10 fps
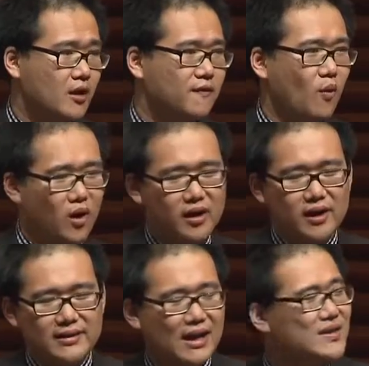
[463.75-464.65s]
For
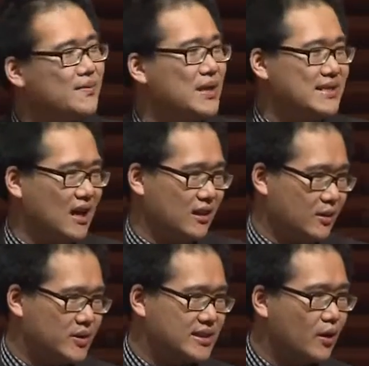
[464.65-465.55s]
Nelson Mandela, it
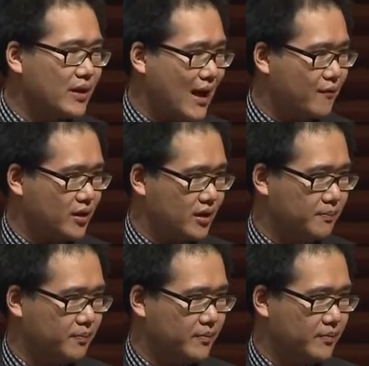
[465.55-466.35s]
was South Africa.